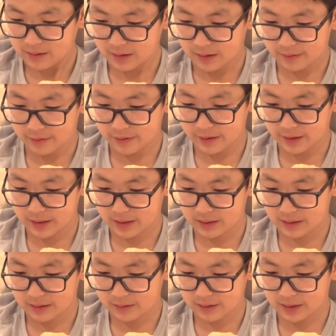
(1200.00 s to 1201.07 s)
and I will not answer.
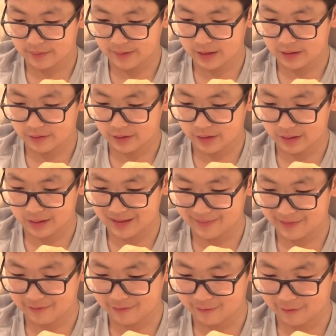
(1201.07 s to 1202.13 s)
They will seek me diligently,
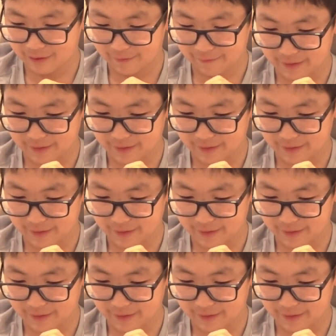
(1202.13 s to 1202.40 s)
but will not